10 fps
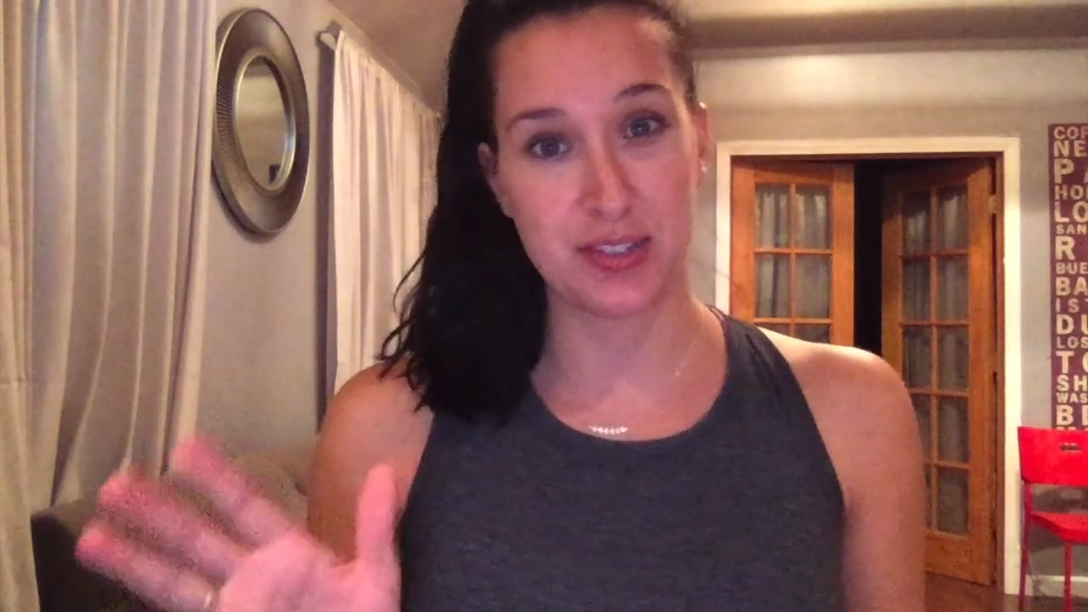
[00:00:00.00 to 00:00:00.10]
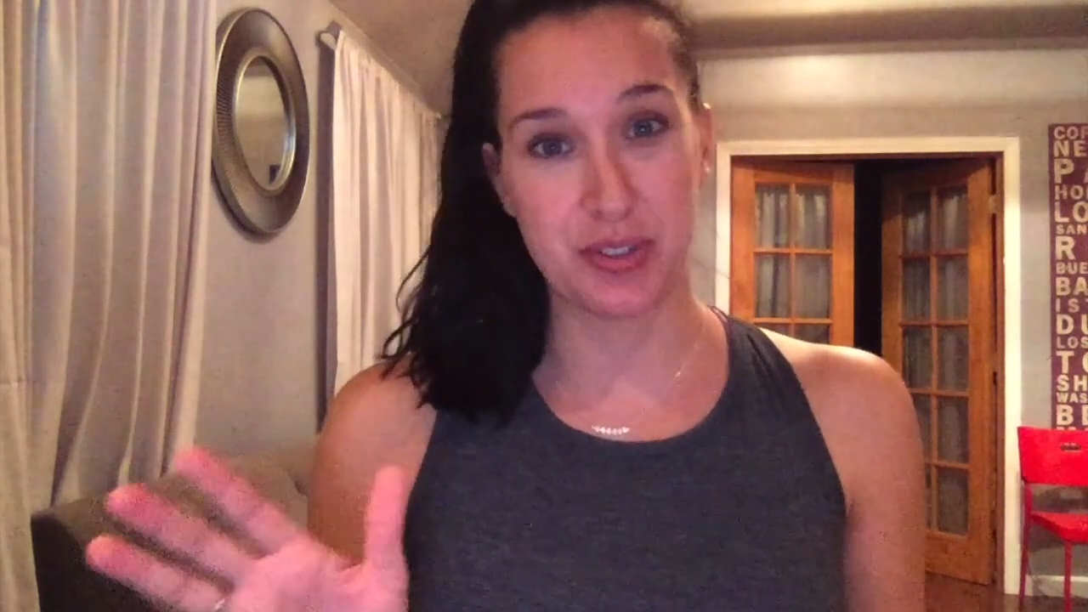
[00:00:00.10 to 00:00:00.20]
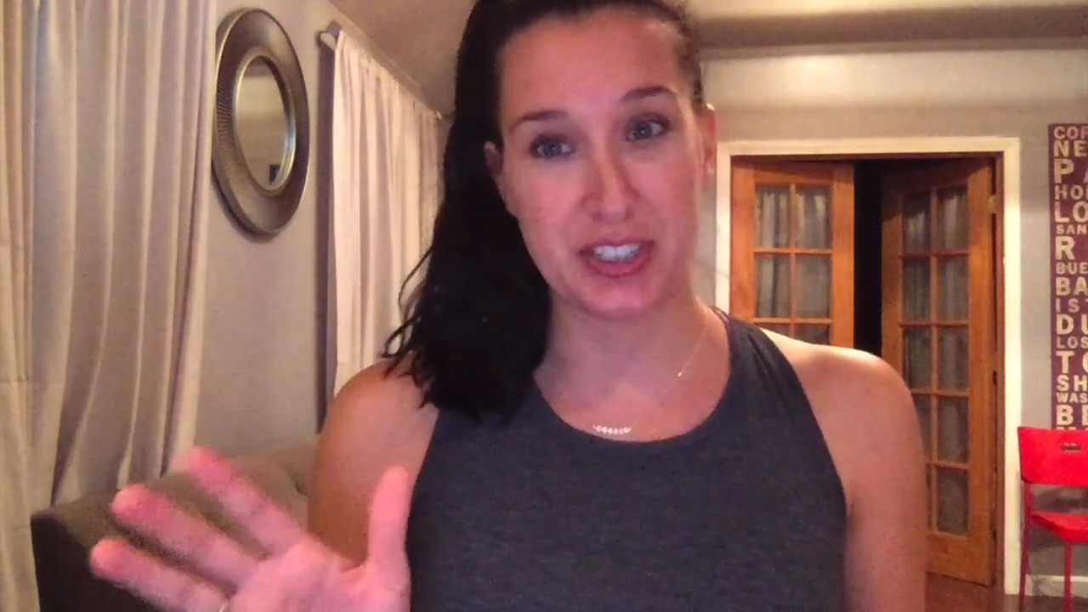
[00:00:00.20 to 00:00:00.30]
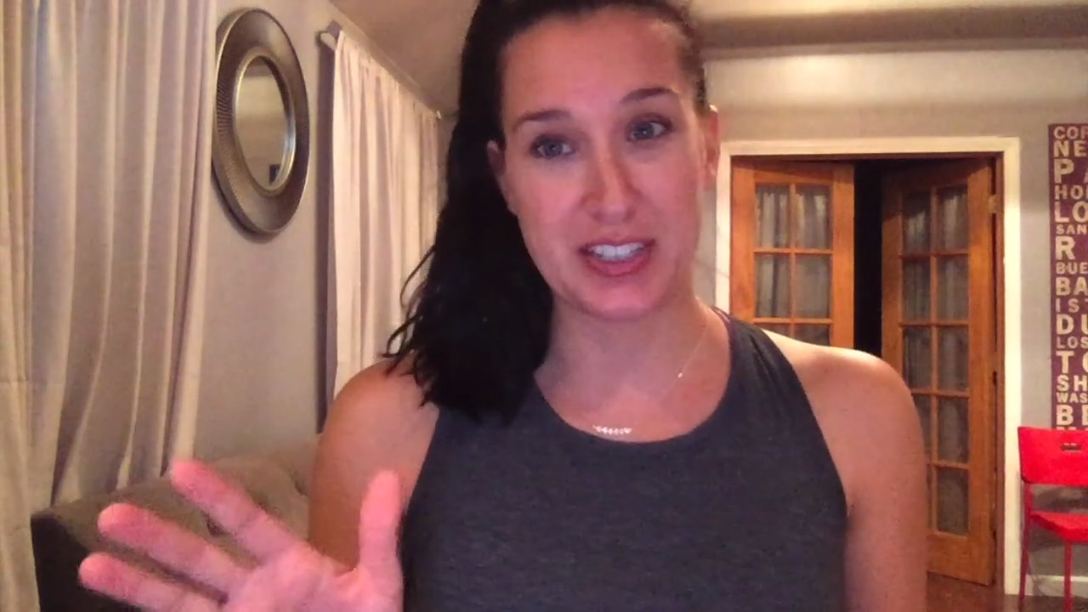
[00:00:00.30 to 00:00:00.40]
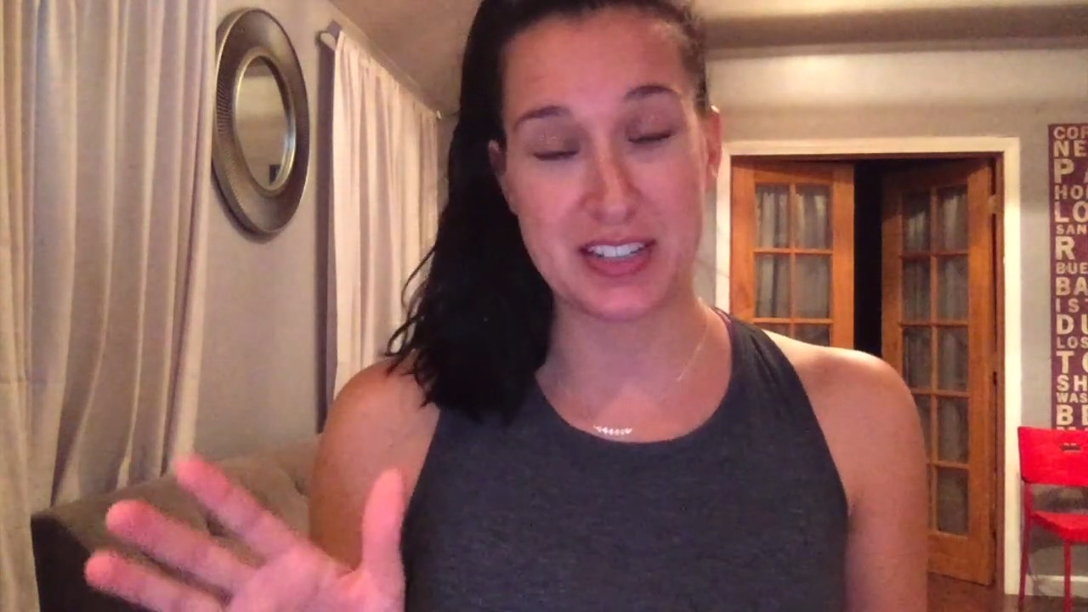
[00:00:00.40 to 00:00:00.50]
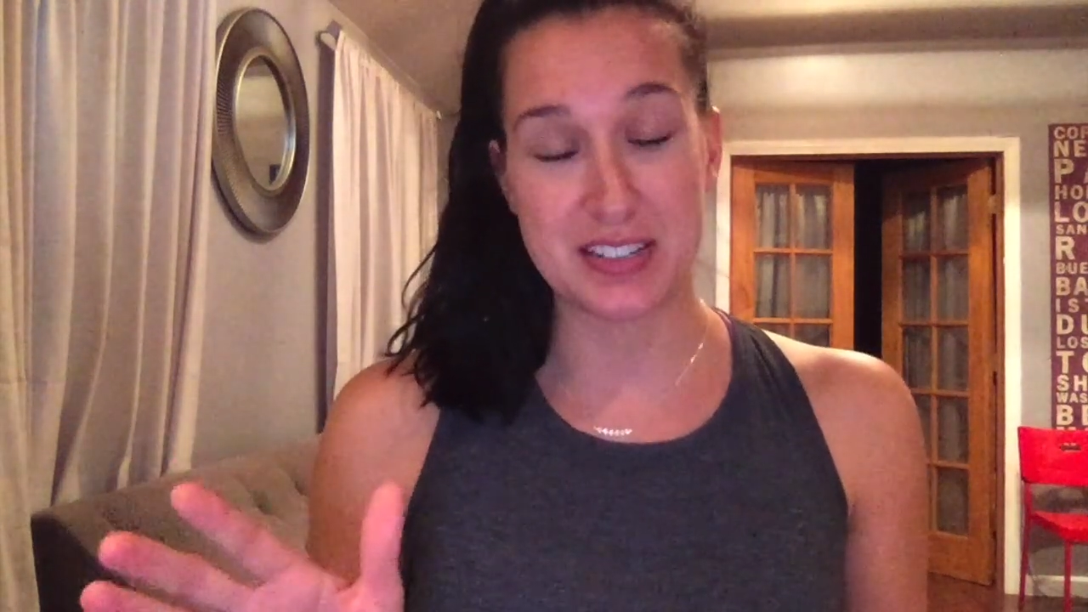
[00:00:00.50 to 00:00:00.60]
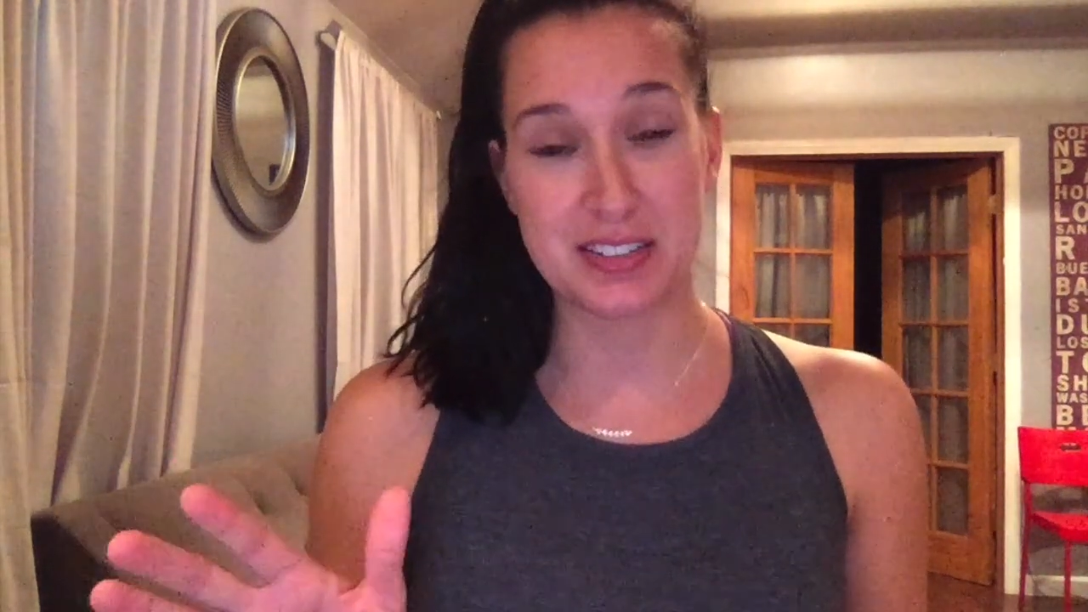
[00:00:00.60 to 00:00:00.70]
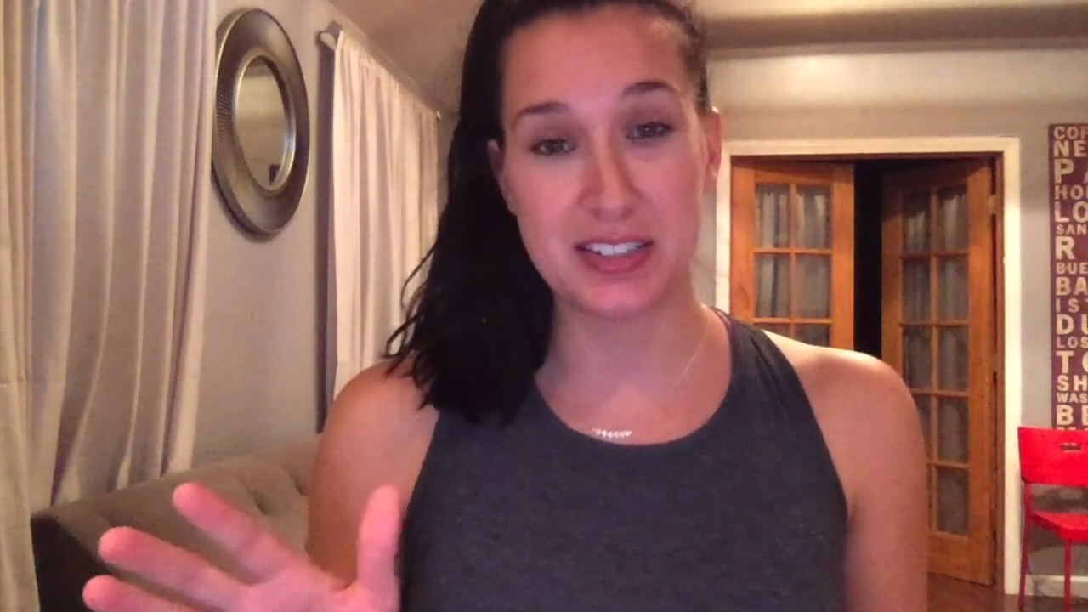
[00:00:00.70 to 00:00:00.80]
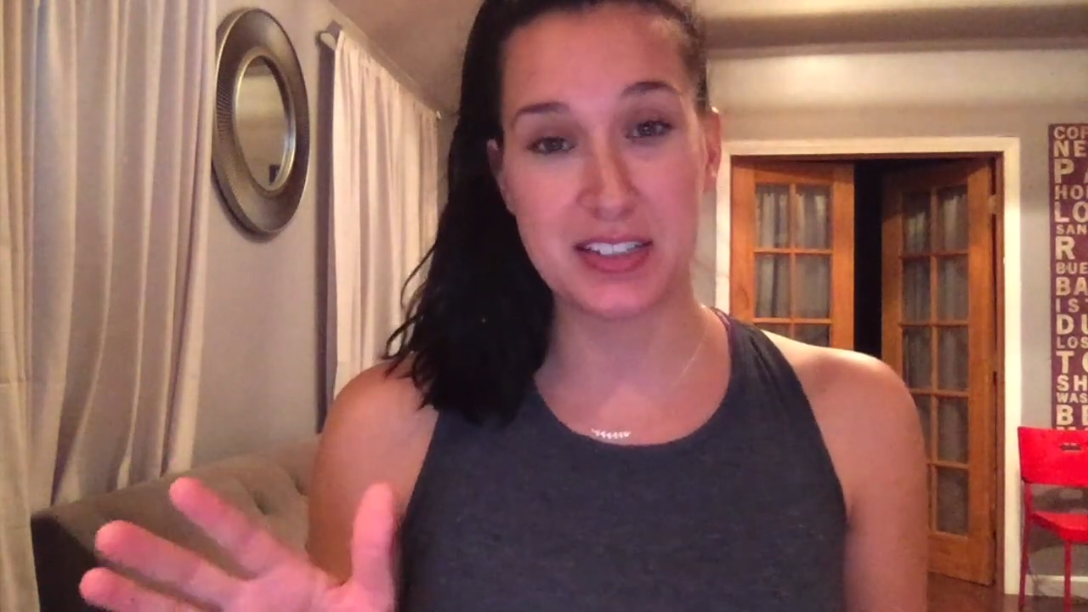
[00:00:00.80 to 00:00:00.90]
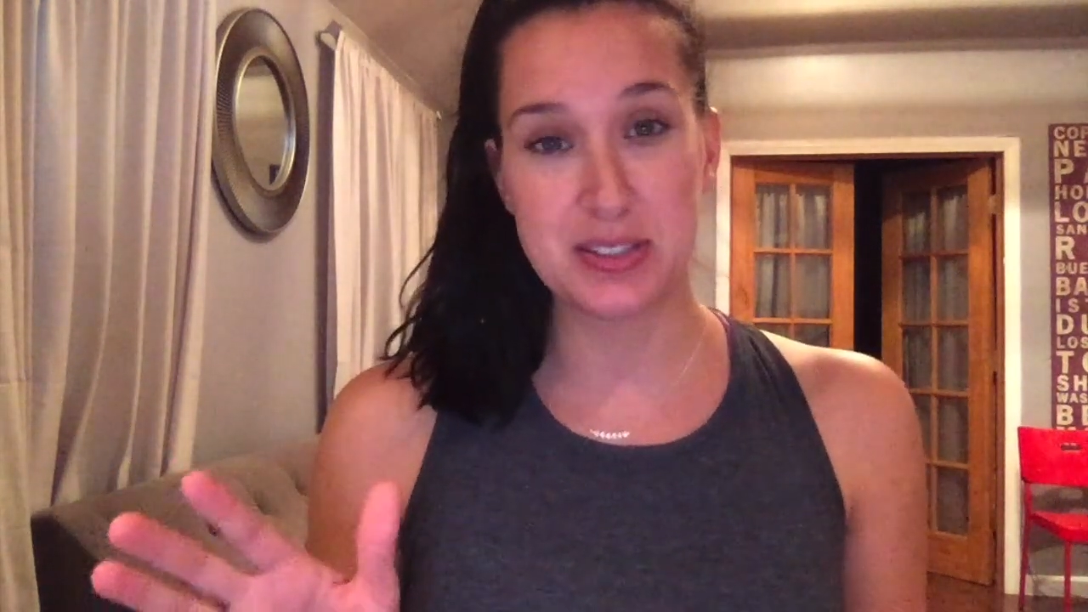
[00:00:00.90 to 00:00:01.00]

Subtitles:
really easily.